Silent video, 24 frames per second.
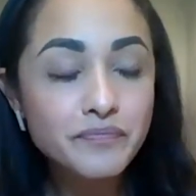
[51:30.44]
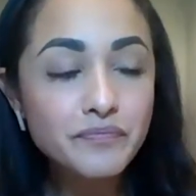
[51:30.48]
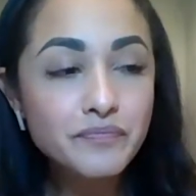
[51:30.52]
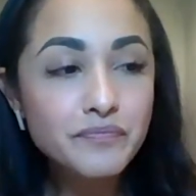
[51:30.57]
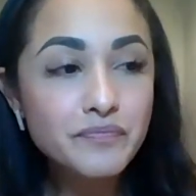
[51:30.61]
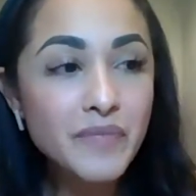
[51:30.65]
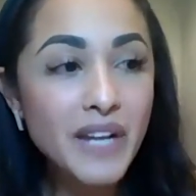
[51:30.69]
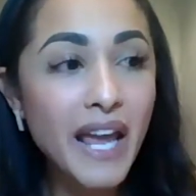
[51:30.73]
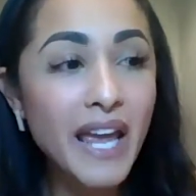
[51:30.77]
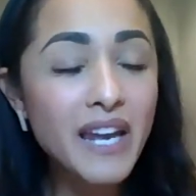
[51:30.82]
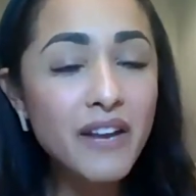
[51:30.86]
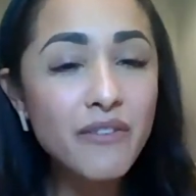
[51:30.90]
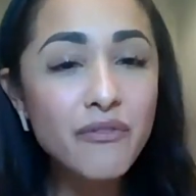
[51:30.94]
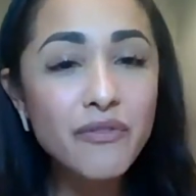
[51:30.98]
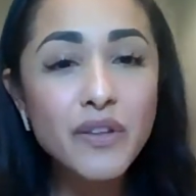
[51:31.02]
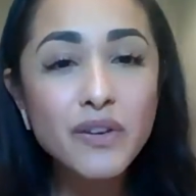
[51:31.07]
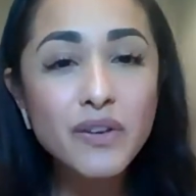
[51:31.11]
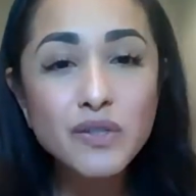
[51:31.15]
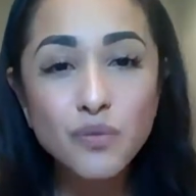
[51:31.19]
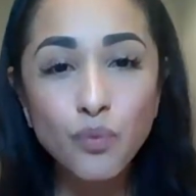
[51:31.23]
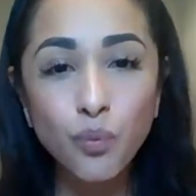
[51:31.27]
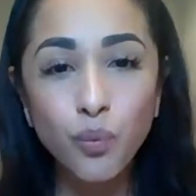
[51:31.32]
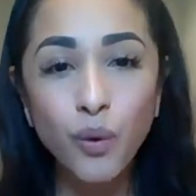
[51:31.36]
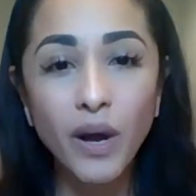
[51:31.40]
if
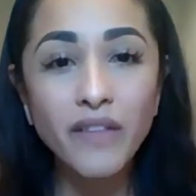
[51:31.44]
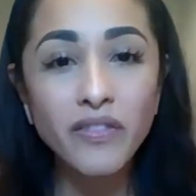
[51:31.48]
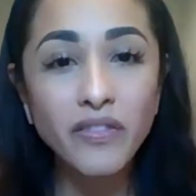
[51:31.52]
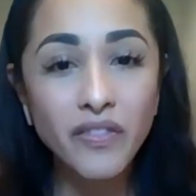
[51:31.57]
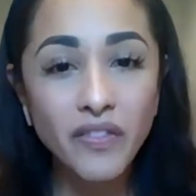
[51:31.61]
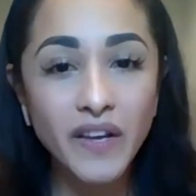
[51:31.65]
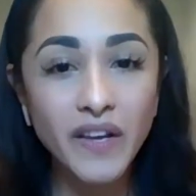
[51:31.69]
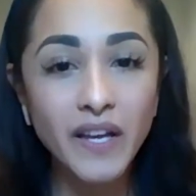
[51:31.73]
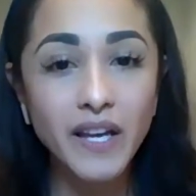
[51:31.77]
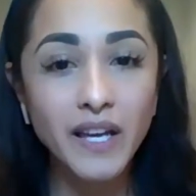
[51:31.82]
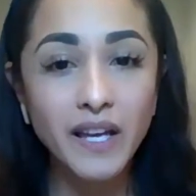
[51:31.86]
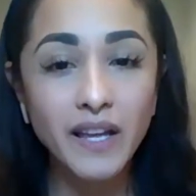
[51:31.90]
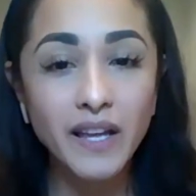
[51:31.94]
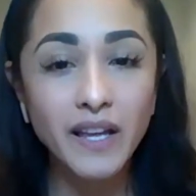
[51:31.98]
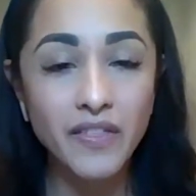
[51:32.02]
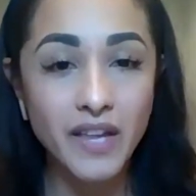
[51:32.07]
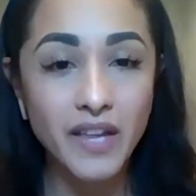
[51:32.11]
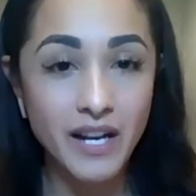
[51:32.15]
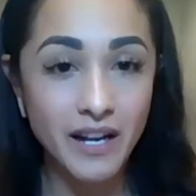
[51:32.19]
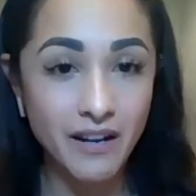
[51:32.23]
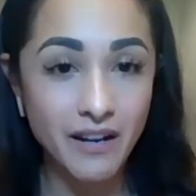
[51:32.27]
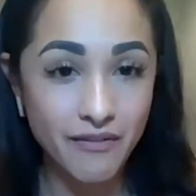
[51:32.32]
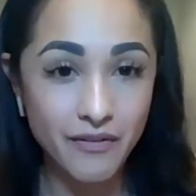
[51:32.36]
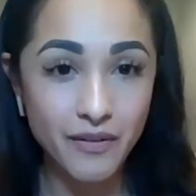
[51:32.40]
there's one thing
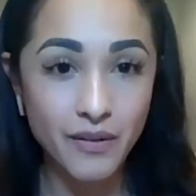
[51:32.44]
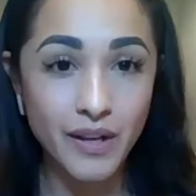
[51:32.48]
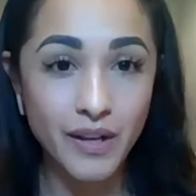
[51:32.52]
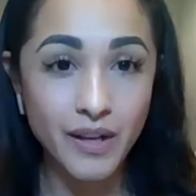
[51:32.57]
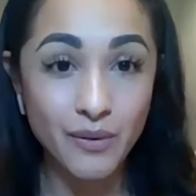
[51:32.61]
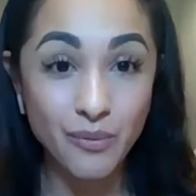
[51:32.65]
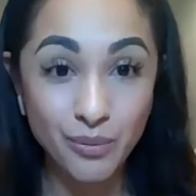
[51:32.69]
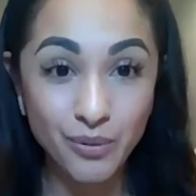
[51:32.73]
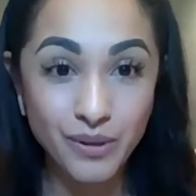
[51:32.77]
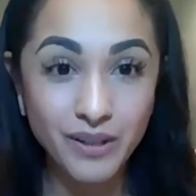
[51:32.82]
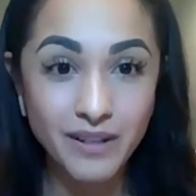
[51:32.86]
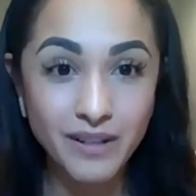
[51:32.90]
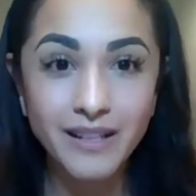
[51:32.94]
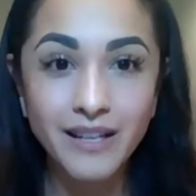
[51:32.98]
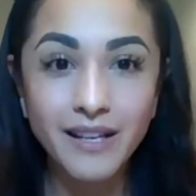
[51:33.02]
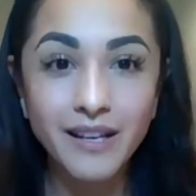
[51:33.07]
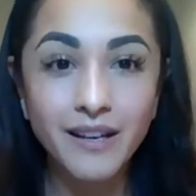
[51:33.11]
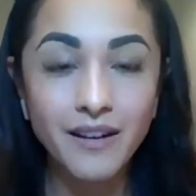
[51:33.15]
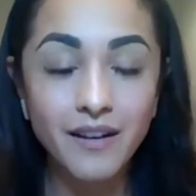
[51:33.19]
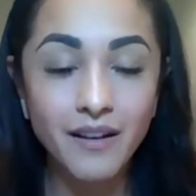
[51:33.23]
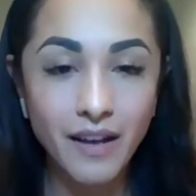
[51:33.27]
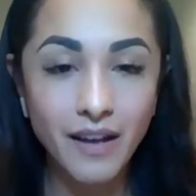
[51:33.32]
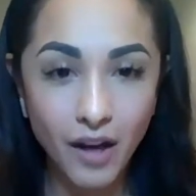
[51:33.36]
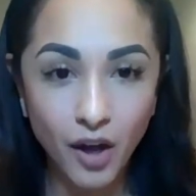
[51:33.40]
that I feel like really
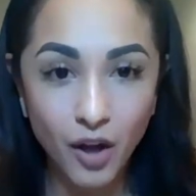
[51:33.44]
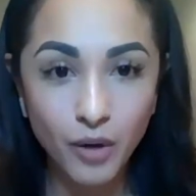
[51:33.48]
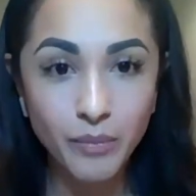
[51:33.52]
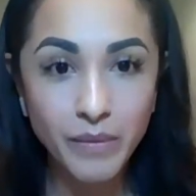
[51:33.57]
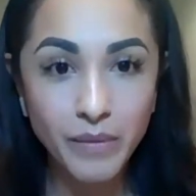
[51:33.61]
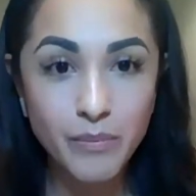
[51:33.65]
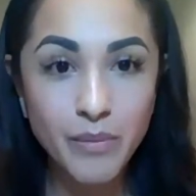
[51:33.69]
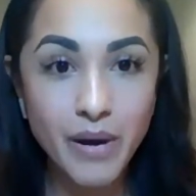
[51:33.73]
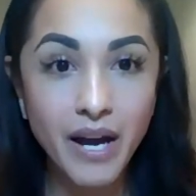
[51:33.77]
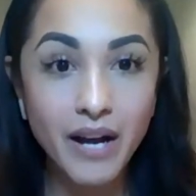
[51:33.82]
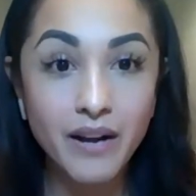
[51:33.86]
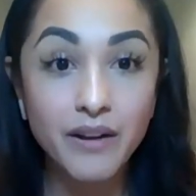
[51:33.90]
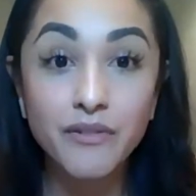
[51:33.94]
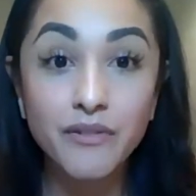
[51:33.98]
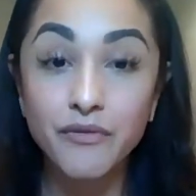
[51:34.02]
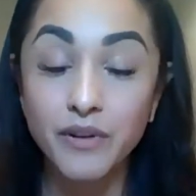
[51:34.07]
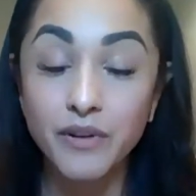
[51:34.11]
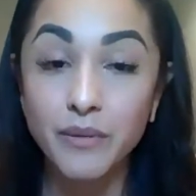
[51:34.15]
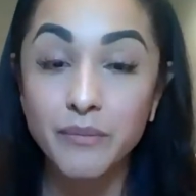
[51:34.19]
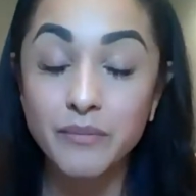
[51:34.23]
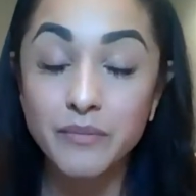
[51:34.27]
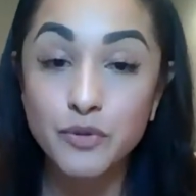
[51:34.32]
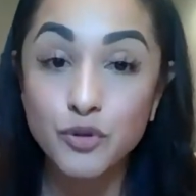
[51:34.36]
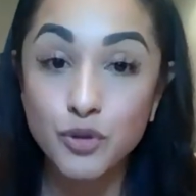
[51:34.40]
held me back
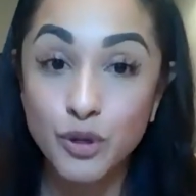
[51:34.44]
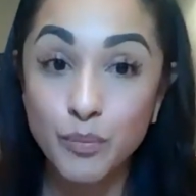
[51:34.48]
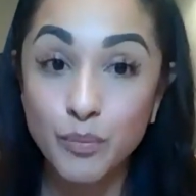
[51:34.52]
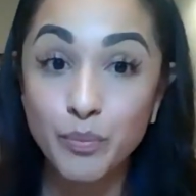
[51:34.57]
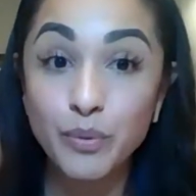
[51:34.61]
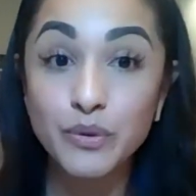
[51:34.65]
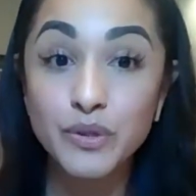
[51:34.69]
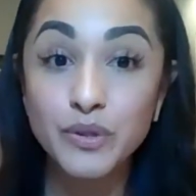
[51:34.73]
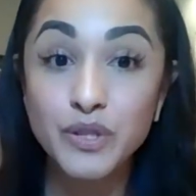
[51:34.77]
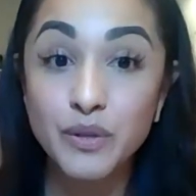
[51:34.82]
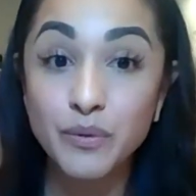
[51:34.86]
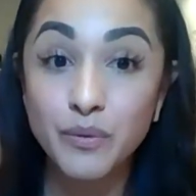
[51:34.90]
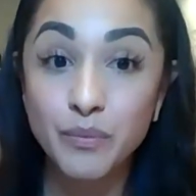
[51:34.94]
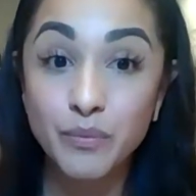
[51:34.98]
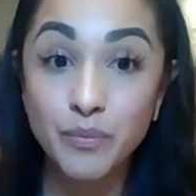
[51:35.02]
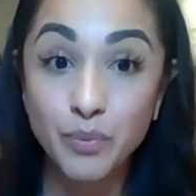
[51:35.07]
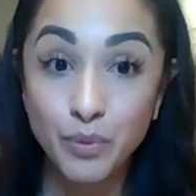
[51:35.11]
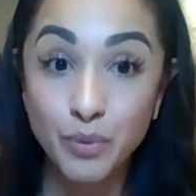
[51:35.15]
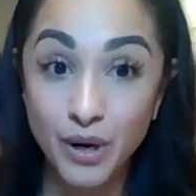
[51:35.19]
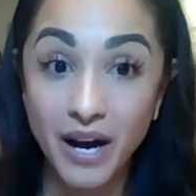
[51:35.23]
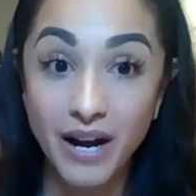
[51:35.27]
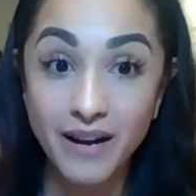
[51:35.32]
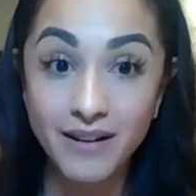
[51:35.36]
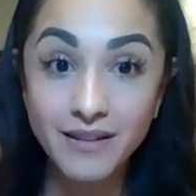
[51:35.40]
from triple to
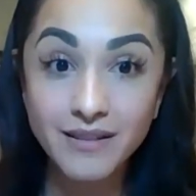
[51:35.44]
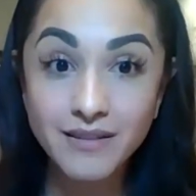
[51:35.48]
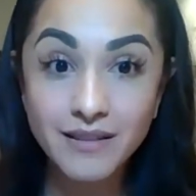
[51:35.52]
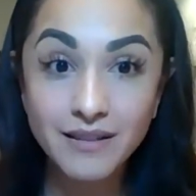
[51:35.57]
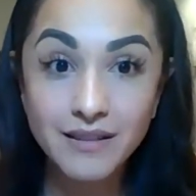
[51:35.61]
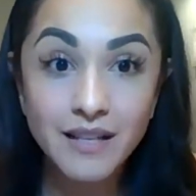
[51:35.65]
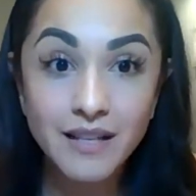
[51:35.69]
pres,